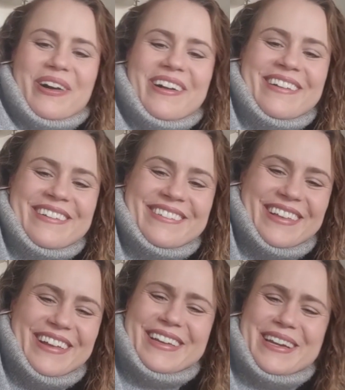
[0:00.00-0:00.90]

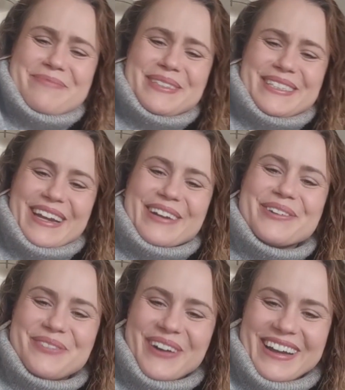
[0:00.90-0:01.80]
Like, I'm
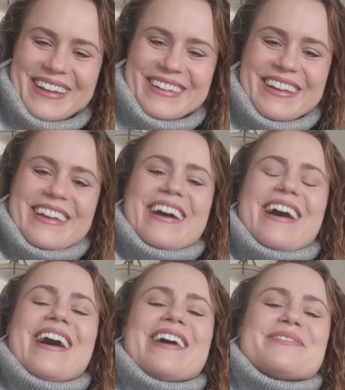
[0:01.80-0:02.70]
terrified.
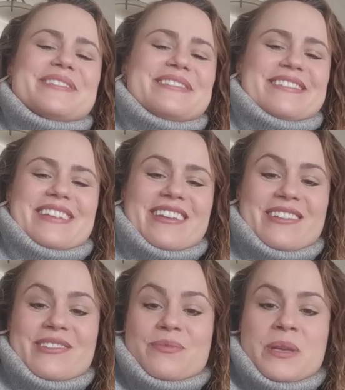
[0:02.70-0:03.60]

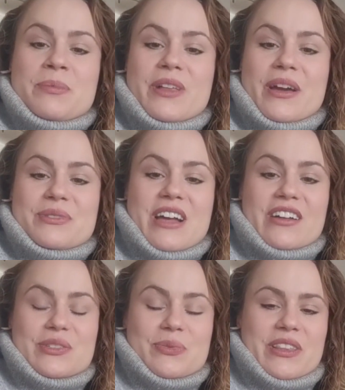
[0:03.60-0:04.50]
I was
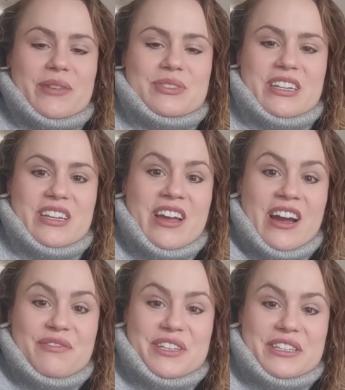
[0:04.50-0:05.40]
honest with, I was like,
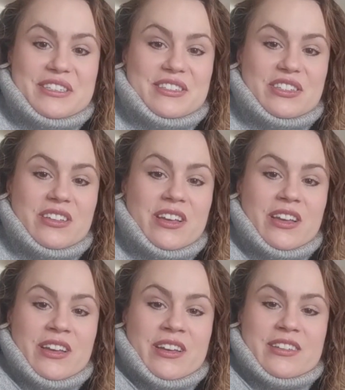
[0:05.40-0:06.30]
I feel like it's
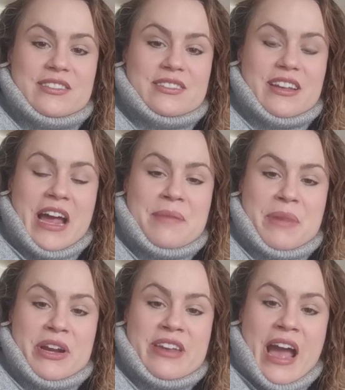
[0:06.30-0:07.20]
a
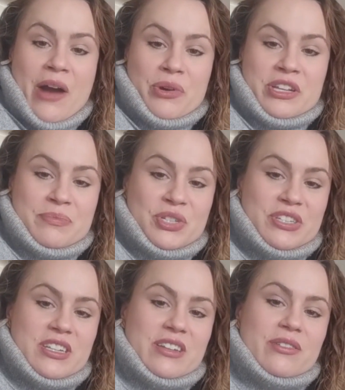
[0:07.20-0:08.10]
nightmare now, and I'm
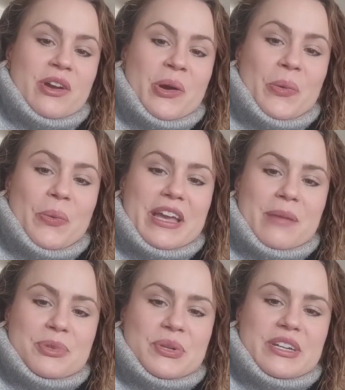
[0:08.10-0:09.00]
just gonna wake
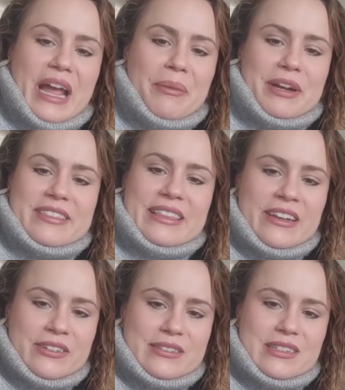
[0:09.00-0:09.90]
up to a nightmare
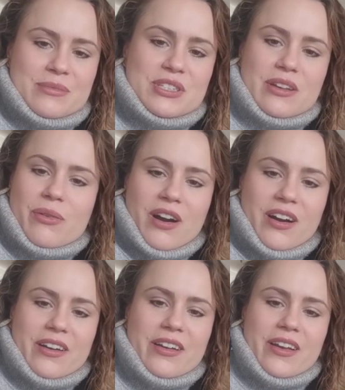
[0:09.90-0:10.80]
later. It's gonna be so
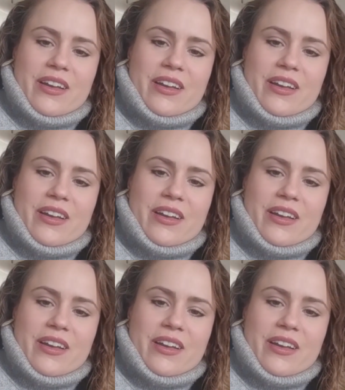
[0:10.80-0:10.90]
hard.